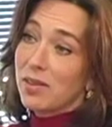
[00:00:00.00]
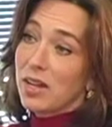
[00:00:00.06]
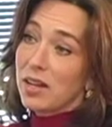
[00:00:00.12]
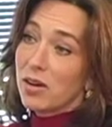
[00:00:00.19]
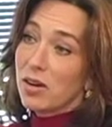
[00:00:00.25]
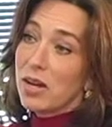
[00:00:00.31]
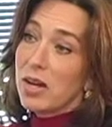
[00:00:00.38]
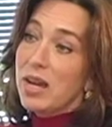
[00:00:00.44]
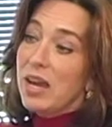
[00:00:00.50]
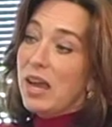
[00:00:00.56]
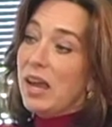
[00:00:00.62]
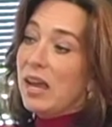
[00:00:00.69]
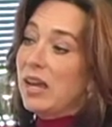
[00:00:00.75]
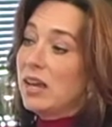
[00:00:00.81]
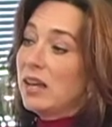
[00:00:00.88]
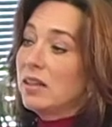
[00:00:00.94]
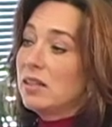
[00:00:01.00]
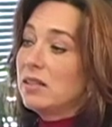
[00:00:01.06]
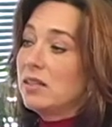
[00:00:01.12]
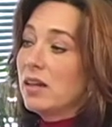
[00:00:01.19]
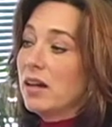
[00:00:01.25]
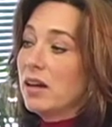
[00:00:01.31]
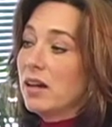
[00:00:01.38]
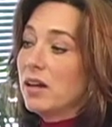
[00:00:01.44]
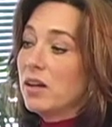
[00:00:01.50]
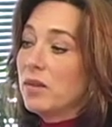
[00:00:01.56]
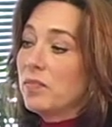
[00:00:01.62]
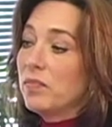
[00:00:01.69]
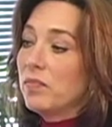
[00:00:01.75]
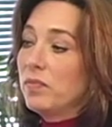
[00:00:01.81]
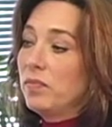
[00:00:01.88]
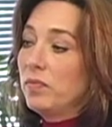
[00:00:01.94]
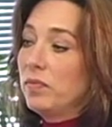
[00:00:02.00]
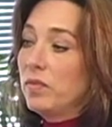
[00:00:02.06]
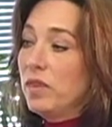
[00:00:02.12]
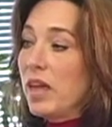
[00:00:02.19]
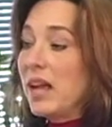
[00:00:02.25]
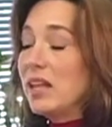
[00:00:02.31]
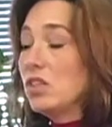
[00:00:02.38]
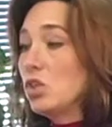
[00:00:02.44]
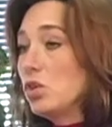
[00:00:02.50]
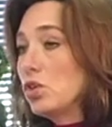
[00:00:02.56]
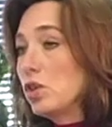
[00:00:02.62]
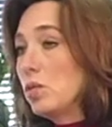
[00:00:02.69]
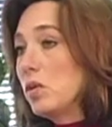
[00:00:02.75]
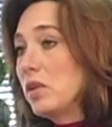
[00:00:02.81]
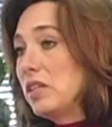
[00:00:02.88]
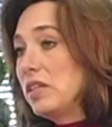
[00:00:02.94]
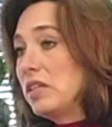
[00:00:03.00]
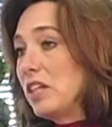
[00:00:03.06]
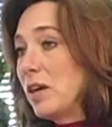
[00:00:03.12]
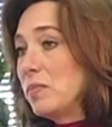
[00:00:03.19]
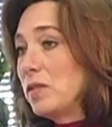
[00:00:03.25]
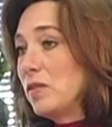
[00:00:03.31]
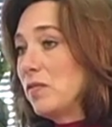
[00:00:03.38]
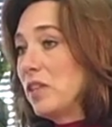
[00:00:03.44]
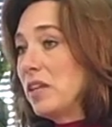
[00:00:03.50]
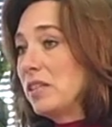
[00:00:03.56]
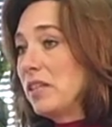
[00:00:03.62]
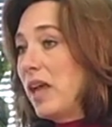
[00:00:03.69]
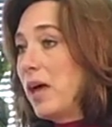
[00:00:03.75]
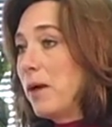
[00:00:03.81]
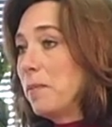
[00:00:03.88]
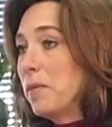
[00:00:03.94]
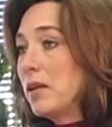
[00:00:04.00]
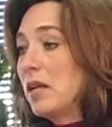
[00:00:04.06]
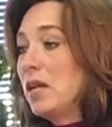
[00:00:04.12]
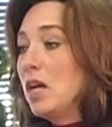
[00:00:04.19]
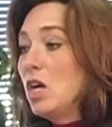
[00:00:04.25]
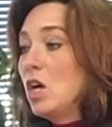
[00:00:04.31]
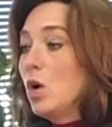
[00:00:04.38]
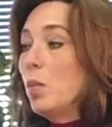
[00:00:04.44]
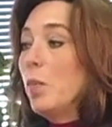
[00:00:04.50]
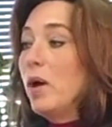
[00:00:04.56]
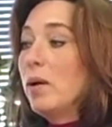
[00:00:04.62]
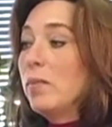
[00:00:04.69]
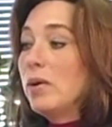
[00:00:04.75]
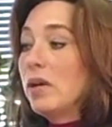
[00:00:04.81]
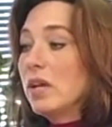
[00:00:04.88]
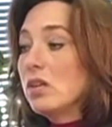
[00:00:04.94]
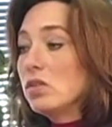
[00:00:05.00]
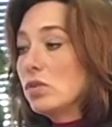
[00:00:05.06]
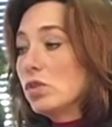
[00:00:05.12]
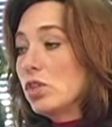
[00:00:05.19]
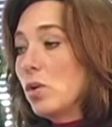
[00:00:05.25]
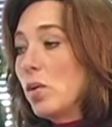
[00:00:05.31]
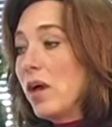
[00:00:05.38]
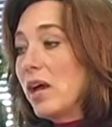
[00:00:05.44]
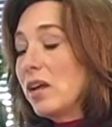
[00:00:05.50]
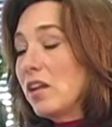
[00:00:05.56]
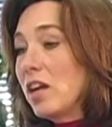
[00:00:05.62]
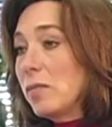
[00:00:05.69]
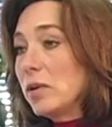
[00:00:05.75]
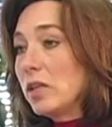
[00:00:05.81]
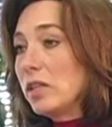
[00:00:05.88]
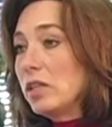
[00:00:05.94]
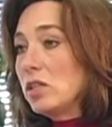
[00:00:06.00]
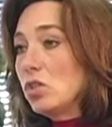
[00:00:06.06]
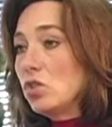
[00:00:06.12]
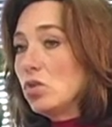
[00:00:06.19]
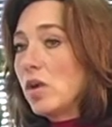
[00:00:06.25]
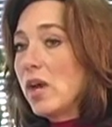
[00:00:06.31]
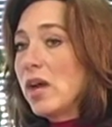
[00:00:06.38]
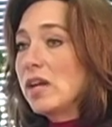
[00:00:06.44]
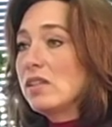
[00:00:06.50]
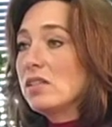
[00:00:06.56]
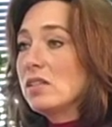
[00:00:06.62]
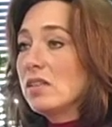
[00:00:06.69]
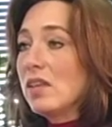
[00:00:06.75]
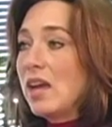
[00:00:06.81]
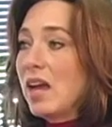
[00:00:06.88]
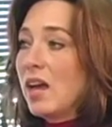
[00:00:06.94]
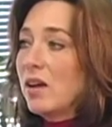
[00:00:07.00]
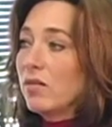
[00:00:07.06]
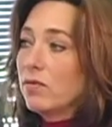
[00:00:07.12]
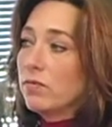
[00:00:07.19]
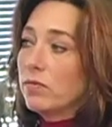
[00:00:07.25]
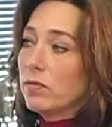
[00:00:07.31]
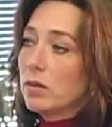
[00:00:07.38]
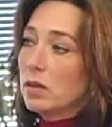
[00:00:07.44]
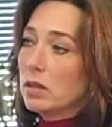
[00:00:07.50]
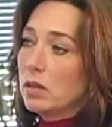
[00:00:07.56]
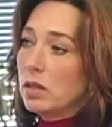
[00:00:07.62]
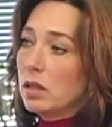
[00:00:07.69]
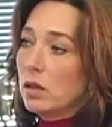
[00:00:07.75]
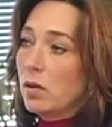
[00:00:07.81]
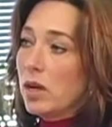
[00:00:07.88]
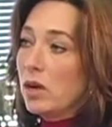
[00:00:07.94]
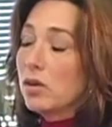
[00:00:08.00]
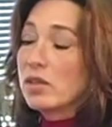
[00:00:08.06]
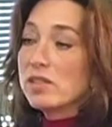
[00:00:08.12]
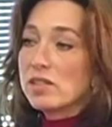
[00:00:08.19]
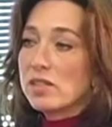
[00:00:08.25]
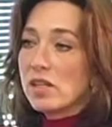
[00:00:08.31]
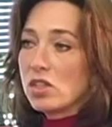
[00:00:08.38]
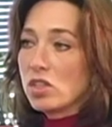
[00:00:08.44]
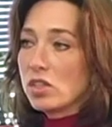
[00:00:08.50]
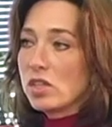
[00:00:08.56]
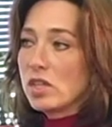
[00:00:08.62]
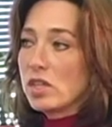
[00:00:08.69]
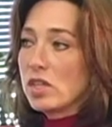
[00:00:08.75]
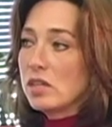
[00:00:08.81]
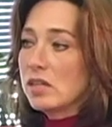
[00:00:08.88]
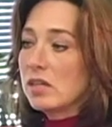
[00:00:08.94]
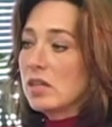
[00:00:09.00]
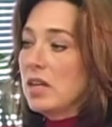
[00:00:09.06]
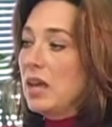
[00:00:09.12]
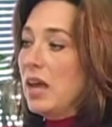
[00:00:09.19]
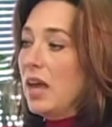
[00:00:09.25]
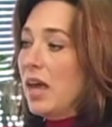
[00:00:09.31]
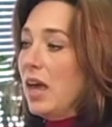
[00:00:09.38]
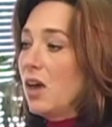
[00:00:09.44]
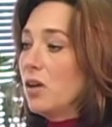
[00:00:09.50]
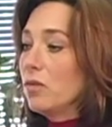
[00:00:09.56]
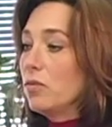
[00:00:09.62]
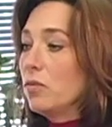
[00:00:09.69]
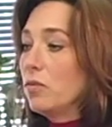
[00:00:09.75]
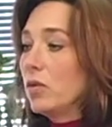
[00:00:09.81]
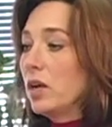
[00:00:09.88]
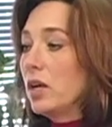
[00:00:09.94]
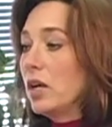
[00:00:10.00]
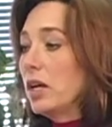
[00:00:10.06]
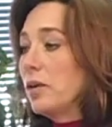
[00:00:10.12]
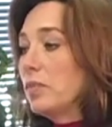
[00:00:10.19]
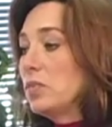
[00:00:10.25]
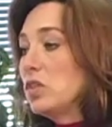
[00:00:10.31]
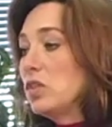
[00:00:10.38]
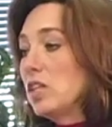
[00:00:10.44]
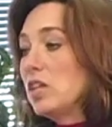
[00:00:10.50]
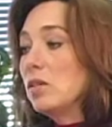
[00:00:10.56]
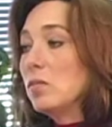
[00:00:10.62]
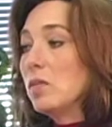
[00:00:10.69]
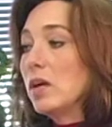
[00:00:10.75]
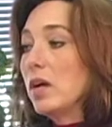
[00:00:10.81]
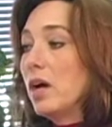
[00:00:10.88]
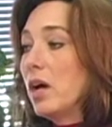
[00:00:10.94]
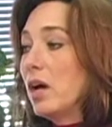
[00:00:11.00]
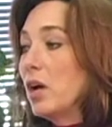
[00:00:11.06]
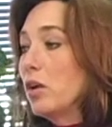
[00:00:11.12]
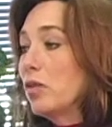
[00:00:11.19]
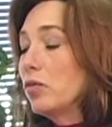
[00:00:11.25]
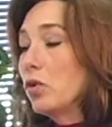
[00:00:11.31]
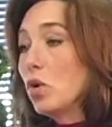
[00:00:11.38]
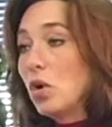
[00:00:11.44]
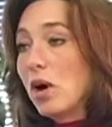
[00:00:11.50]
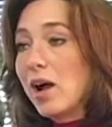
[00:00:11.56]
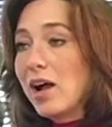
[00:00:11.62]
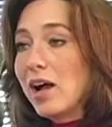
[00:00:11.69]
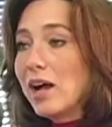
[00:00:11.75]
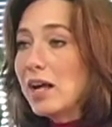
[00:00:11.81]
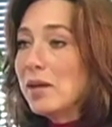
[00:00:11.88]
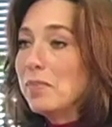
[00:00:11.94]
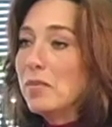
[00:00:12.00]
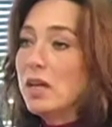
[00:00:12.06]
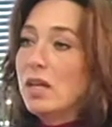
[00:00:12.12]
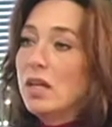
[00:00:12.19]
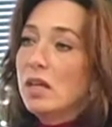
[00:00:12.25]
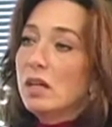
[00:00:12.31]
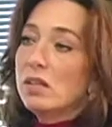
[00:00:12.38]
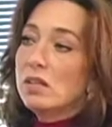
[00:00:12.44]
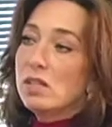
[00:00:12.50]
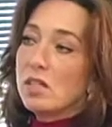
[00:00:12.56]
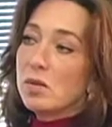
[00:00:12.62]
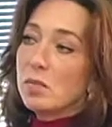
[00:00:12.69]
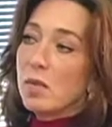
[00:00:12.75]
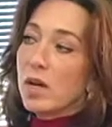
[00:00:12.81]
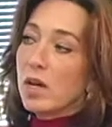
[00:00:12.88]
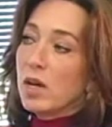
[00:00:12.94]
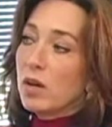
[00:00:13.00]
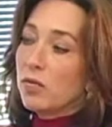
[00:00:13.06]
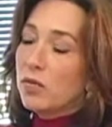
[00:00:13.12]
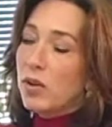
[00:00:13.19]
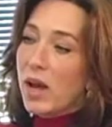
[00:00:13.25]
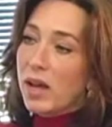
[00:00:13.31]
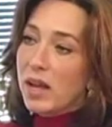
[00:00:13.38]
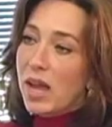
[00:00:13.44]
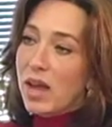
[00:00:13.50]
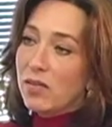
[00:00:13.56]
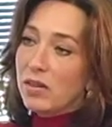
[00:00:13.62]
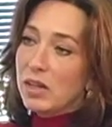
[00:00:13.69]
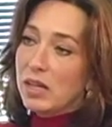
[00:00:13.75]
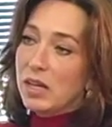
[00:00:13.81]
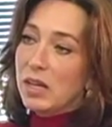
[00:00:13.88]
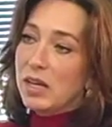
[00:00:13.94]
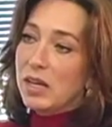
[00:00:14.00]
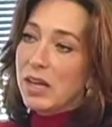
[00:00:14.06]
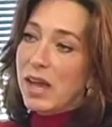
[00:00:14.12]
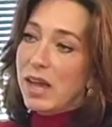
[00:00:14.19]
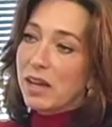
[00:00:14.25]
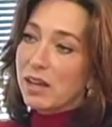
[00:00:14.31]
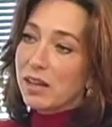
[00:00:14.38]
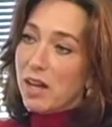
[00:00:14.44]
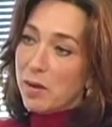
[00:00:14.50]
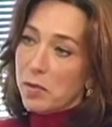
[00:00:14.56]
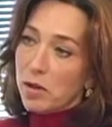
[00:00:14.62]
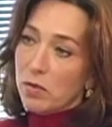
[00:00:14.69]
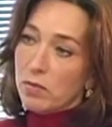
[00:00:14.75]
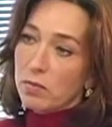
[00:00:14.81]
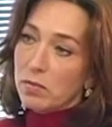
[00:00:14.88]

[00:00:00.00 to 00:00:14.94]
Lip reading: there. And that's usually where these types of things happen. But because they're so economically distressed, they have, areas such as this, have stigma of crime, stigma of not having any economic